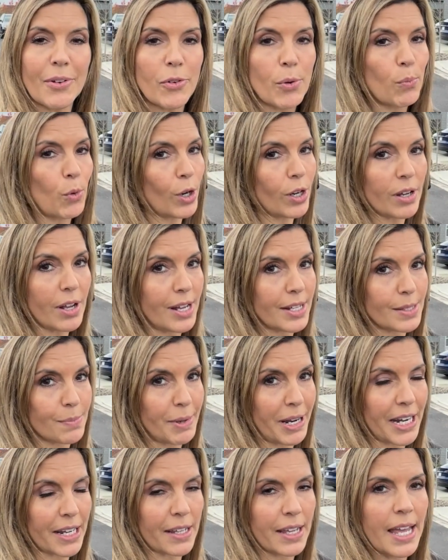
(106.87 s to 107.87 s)
of them weren't
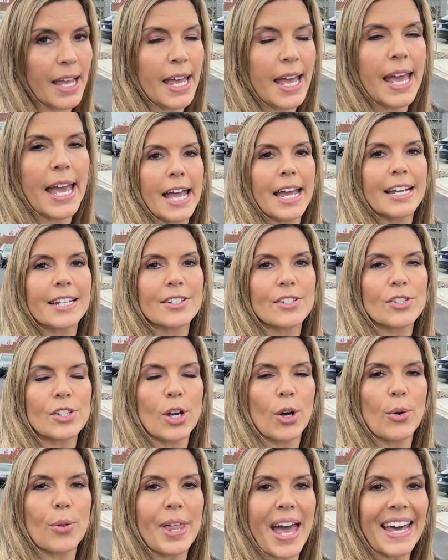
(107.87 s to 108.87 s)
cosmetic. And
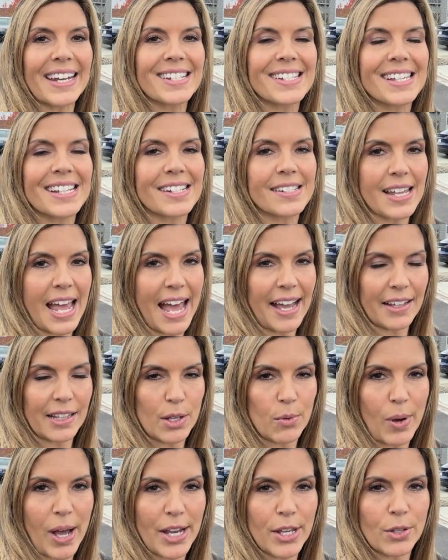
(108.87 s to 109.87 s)
so that is
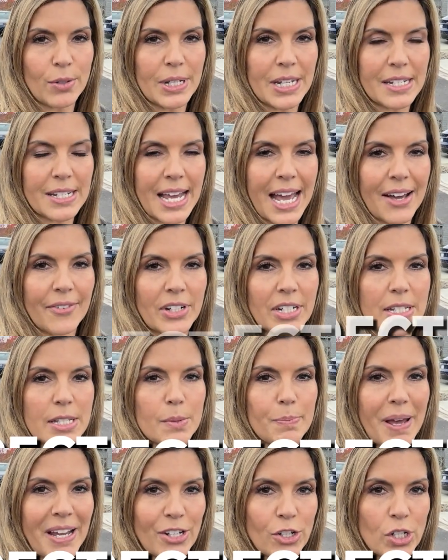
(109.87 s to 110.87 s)
exactly why you need to have an
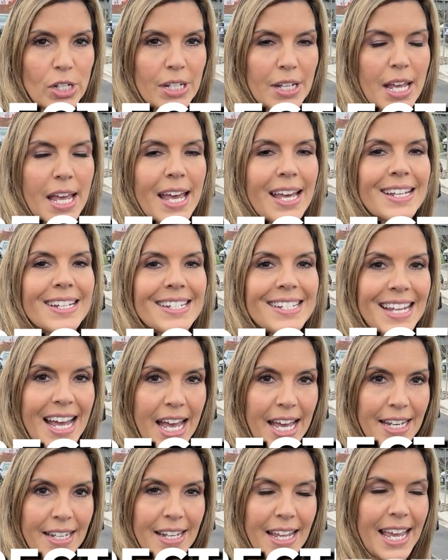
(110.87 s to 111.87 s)
inspection
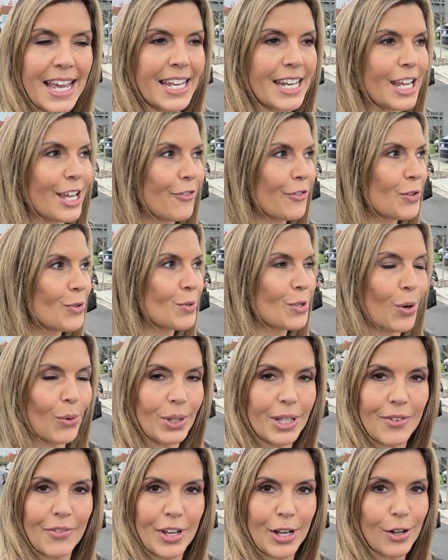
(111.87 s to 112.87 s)
done. And if you
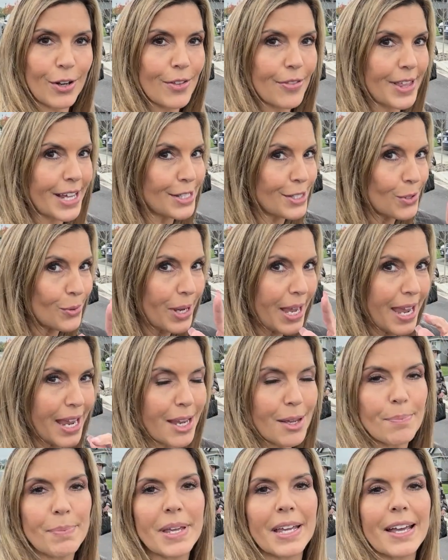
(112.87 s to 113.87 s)
don't live here, that's
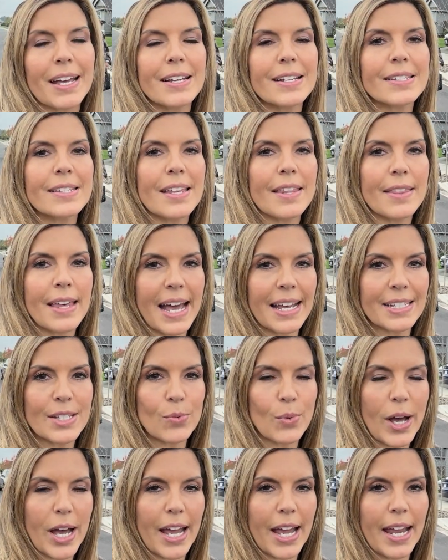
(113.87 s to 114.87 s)
okay, because
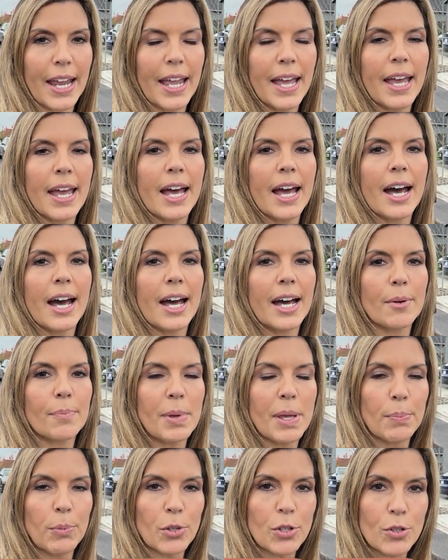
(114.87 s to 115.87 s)
that's why
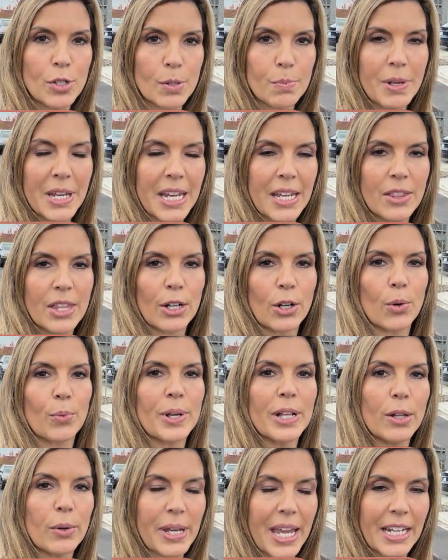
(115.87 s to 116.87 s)
people use me that are
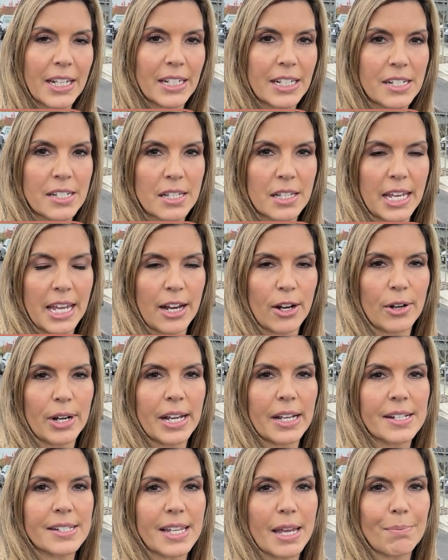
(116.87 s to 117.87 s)
relocating into the
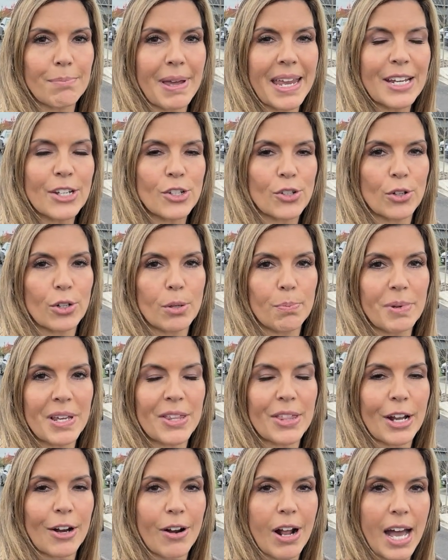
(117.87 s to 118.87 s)
area, because I make sure to
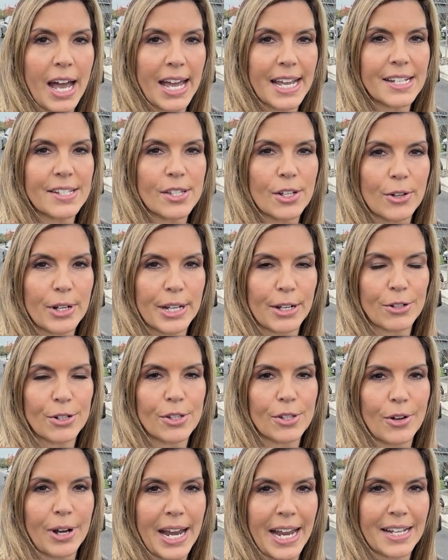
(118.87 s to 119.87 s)
be their eyes, their
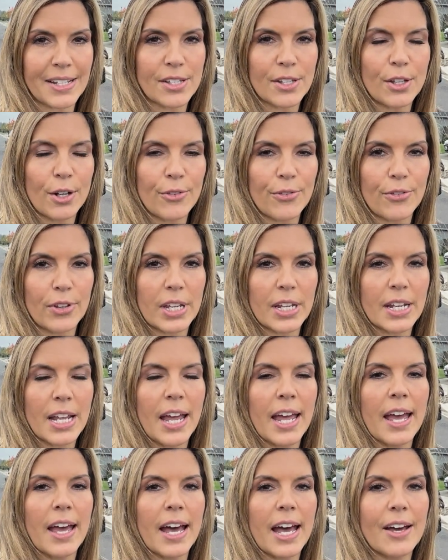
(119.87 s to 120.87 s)
ears, their hands, and their feet
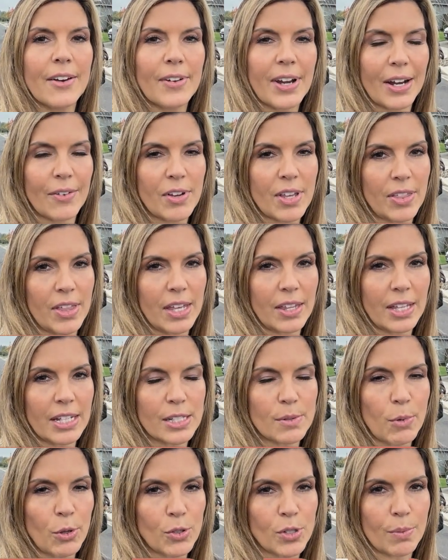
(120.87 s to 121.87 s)
of everything
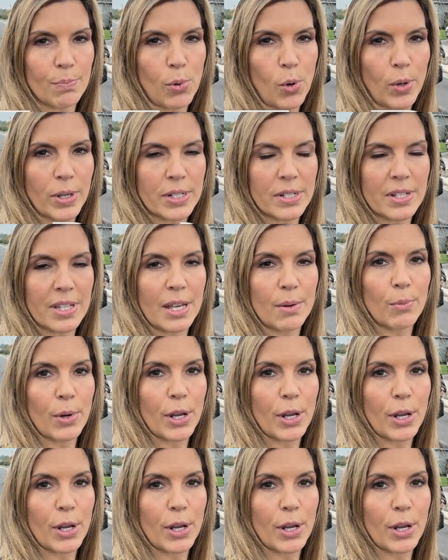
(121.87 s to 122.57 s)
that's most important to them